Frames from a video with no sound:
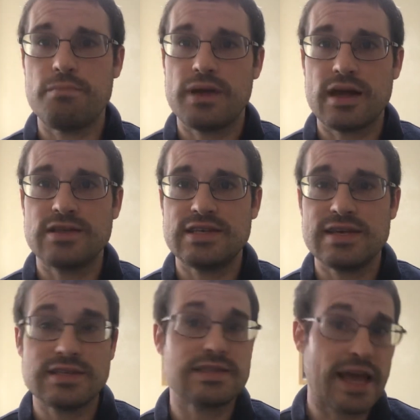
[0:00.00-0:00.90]
because he
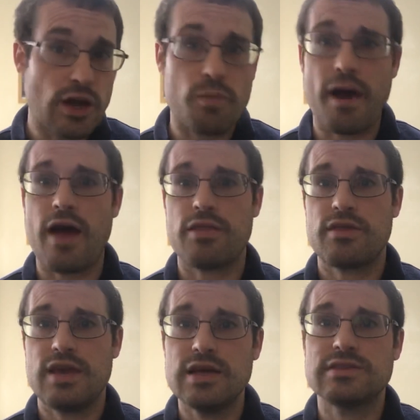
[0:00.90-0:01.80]
is a psychopath.
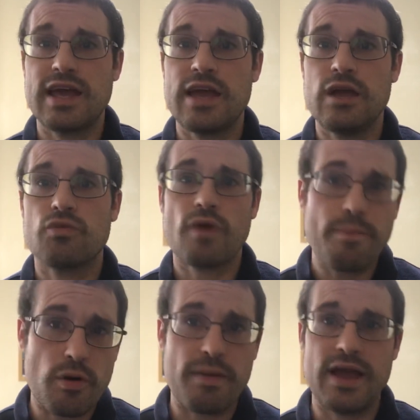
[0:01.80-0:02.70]
He is a
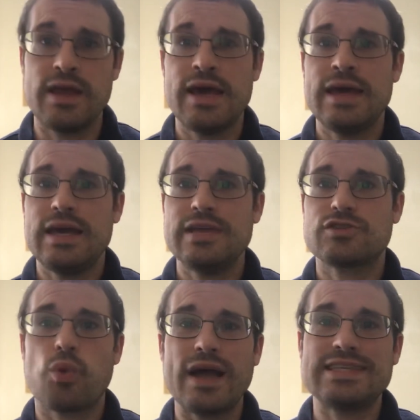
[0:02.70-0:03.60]
reprobate. He is
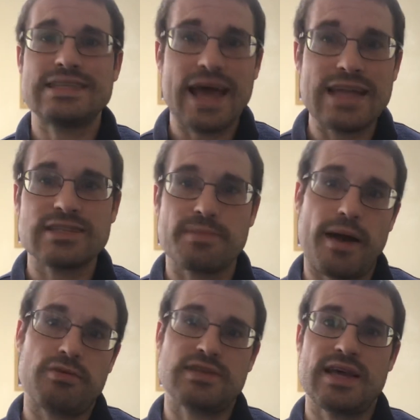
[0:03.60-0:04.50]
twice dead, as the
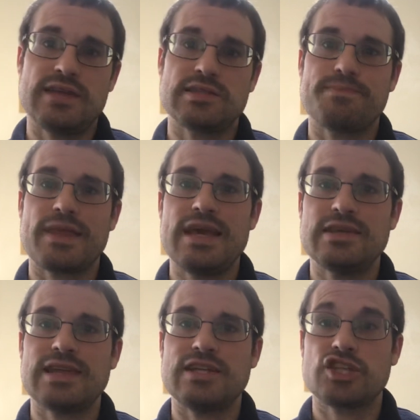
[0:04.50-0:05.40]
Bible says. He
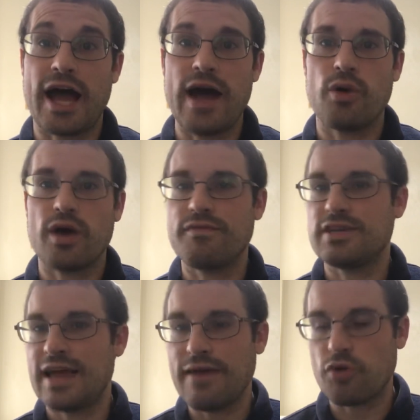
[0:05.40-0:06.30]
is a child of the
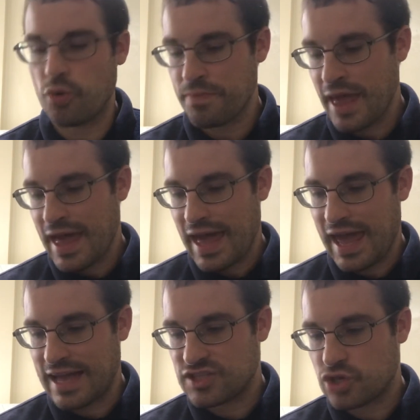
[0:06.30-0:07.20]
devil,
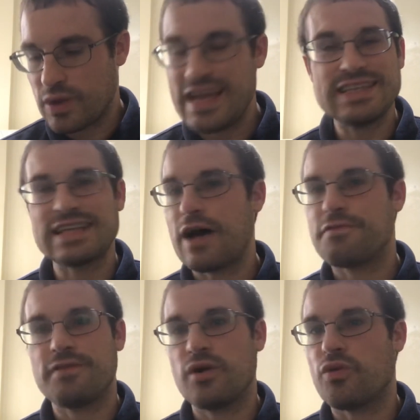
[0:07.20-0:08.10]
and so he does
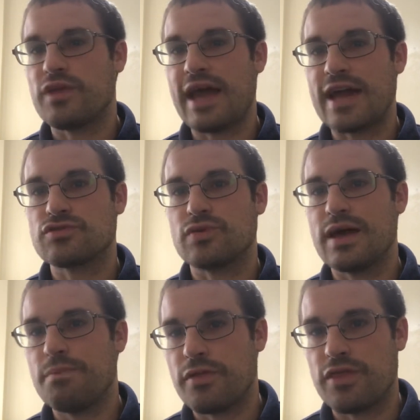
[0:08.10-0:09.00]
not feel the natural
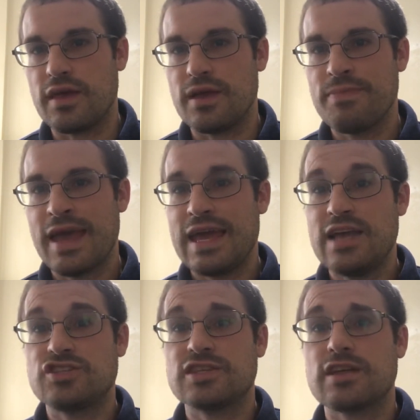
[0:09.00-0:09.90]
empathy.
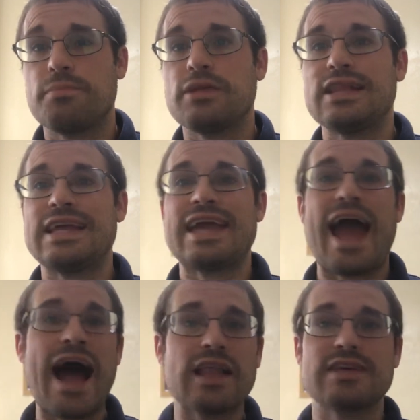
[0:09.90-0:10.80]
He is just completely
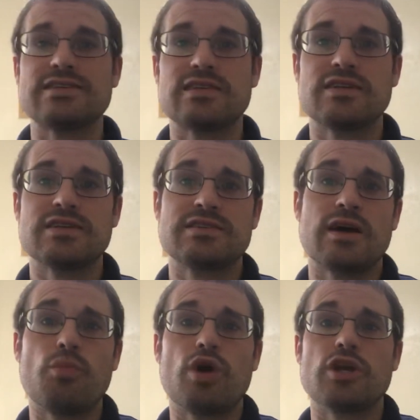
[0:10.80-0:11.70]
callous to
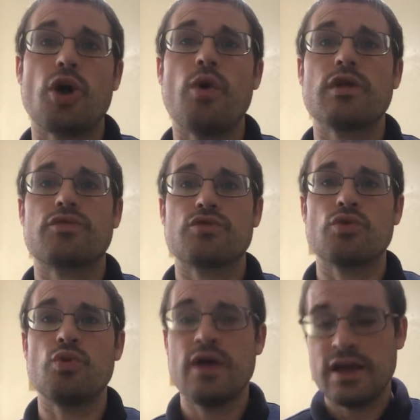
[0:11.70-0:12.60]
someone going
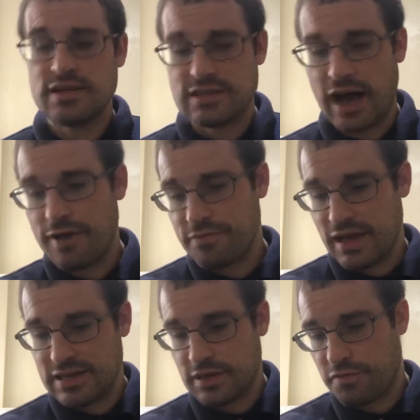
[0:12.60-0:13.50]
through tough
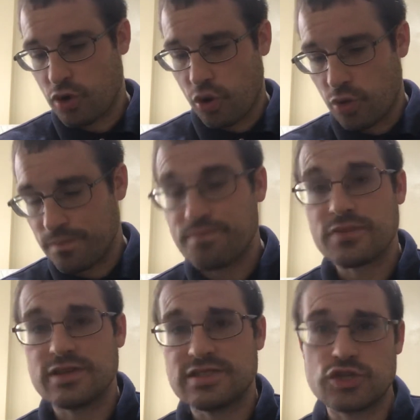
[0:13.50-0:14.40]
and difficult
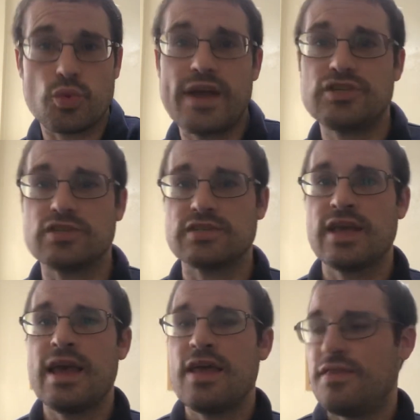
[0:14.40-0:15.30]
situations.
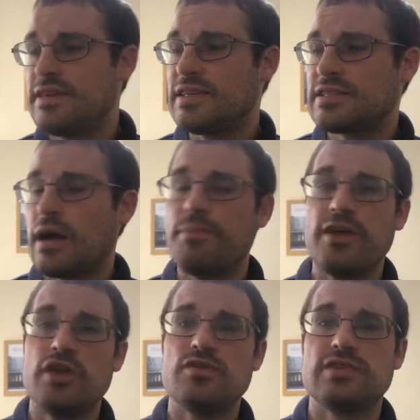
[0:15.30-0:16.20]
This is
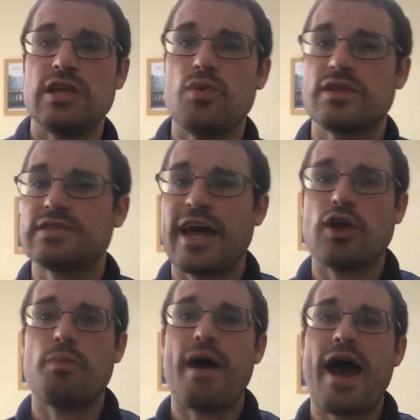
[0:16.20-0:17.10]
something you see with
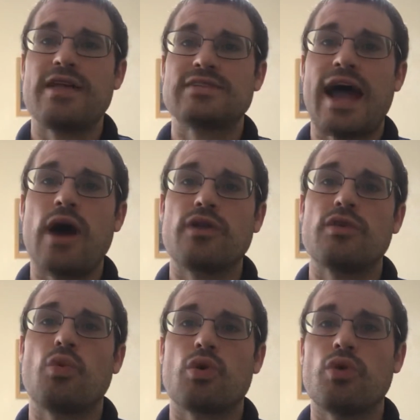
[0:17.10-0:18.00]
psychopaths out in
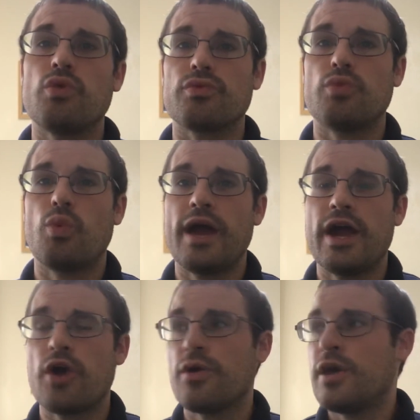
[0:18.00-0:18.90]
the world
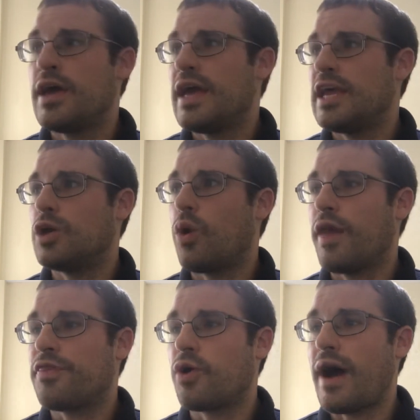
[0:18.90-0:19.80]
where, you know
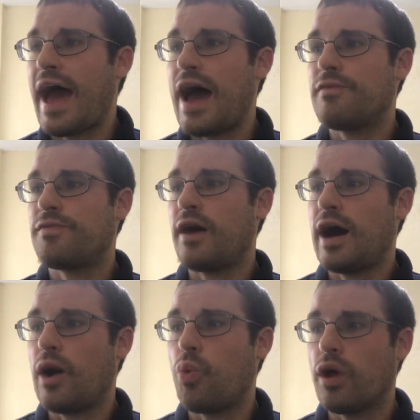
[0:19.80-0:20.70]
what, they'll have
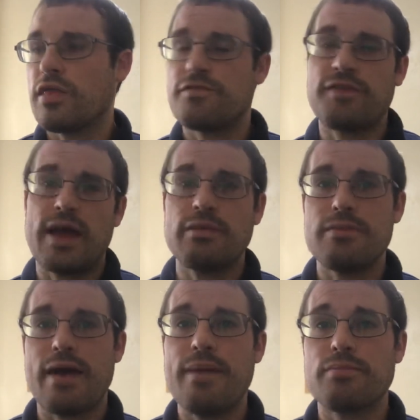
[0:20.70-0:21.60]
one of the family
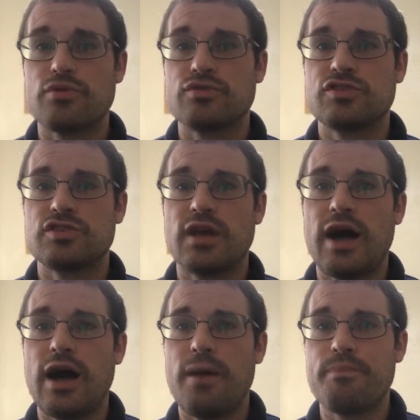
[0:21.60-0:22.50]
members
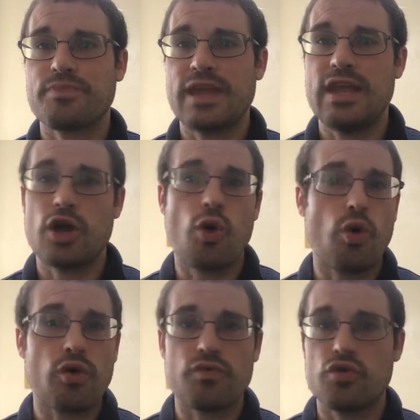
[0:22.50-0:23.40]
in a
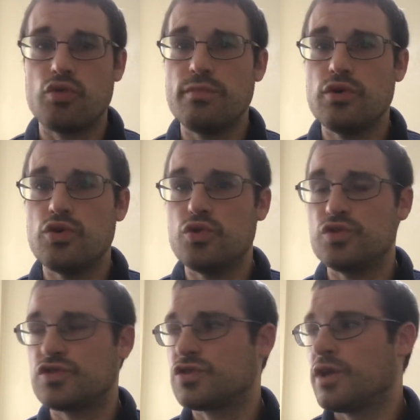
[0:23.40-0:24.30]
courtroom
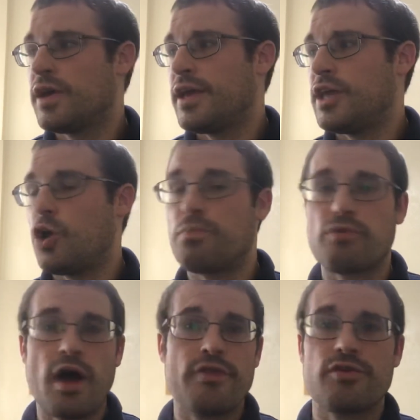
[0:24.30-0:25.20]
whose, you know,
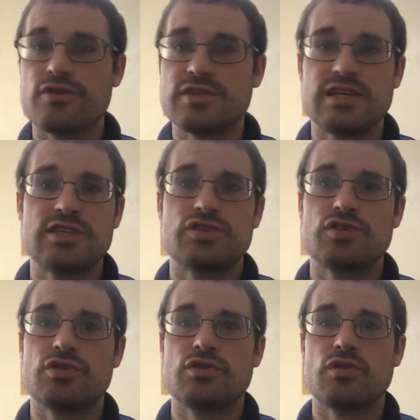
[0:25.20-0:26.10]
brother or
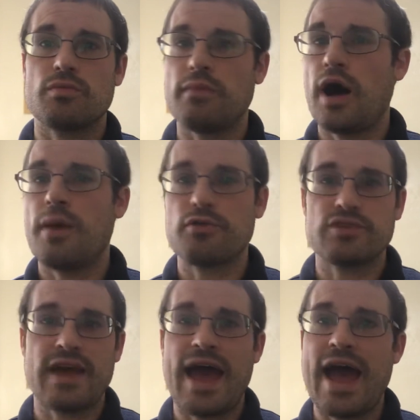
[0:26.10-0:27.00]
sister or mom or
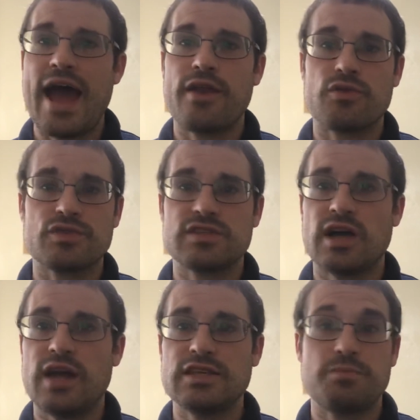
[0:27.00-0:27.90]
dad or
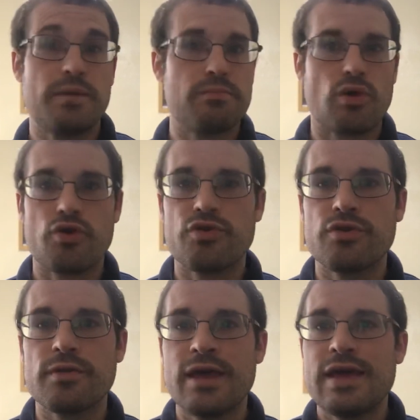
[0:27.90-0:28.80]
son has been
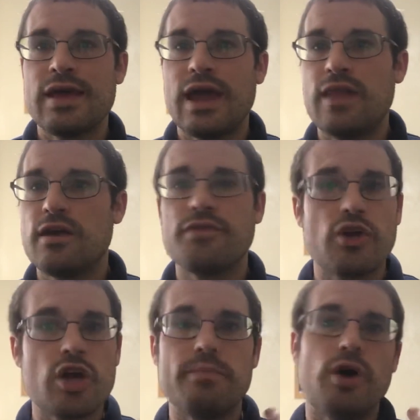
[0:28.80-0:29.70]
murdered, and they're
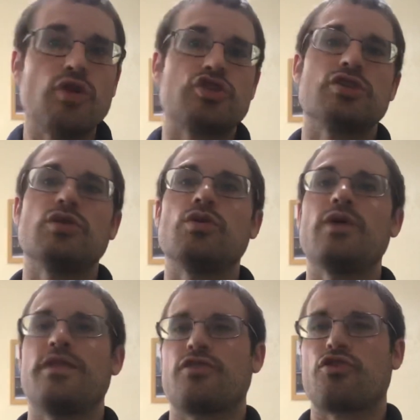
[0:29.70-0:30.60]
very emotional
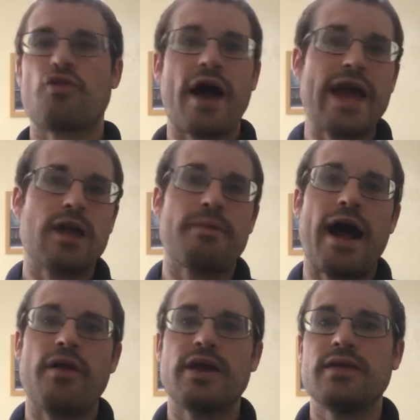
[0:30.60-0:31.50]
and they're crying
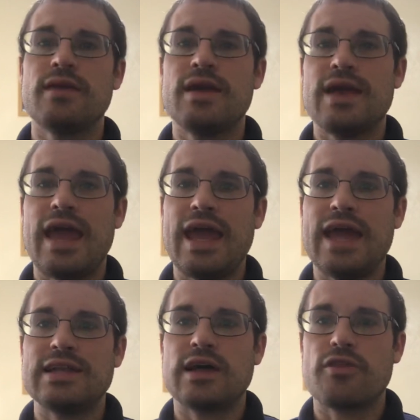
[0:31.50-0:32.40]
about it,
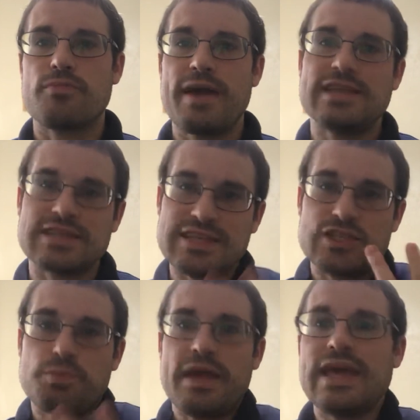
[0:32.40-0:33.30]
and they're basically
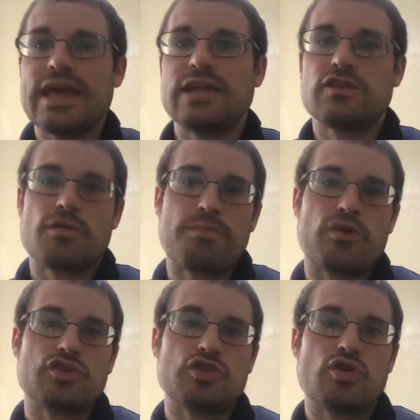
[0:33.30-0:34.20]
speaking to the
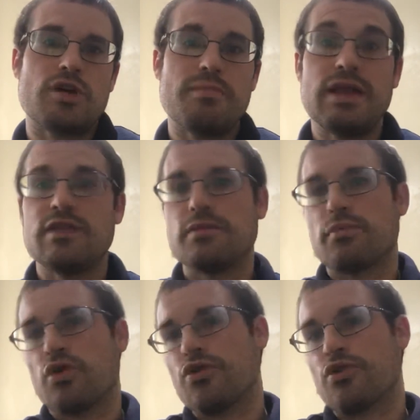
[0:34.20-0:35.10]
person who committed the
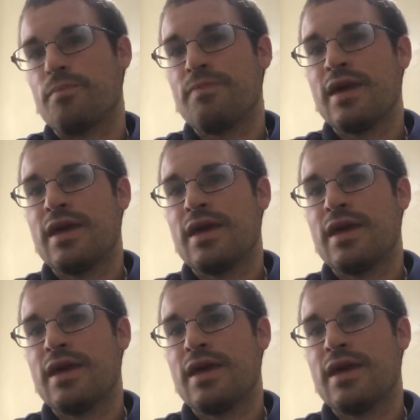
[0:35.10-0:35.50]
murder.